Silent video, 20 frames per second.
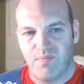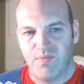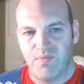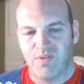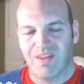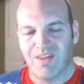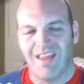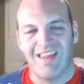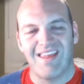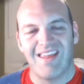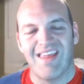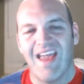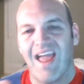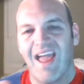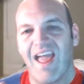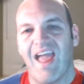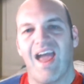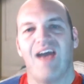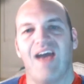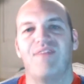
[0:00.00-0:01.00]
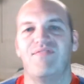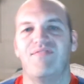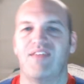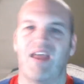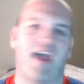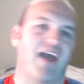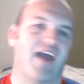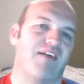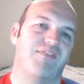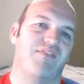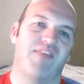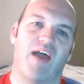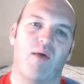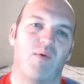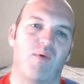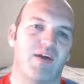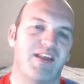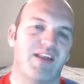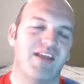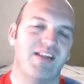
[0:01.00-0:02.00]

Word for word: Okay, you have to have that one.